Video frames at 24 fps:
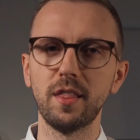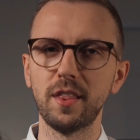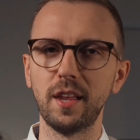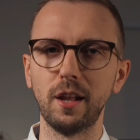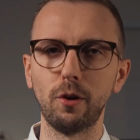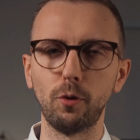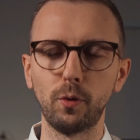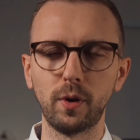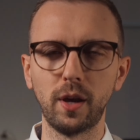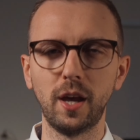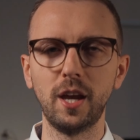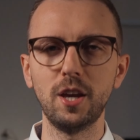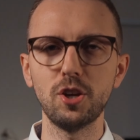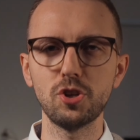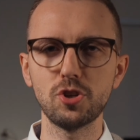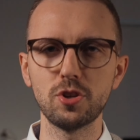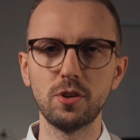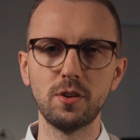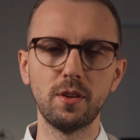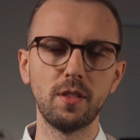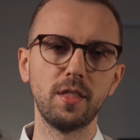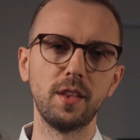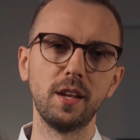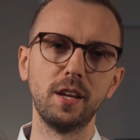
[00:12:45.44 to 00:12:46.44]
their
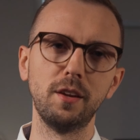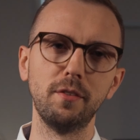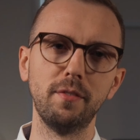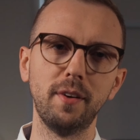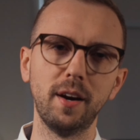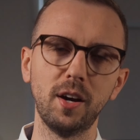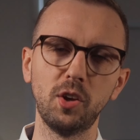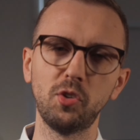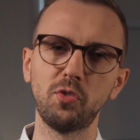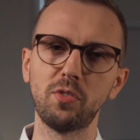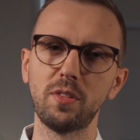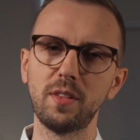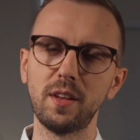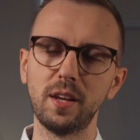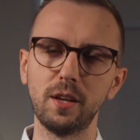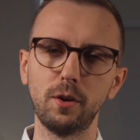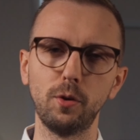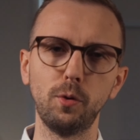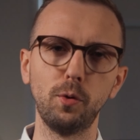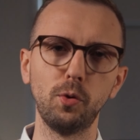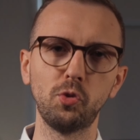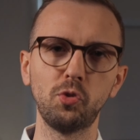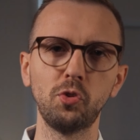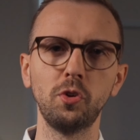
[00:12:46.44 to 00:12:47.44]
location, the device they
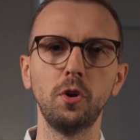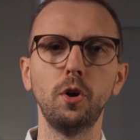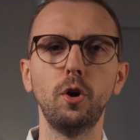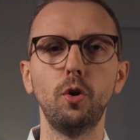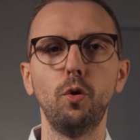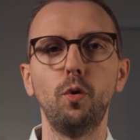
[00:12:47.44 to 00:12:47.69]
use,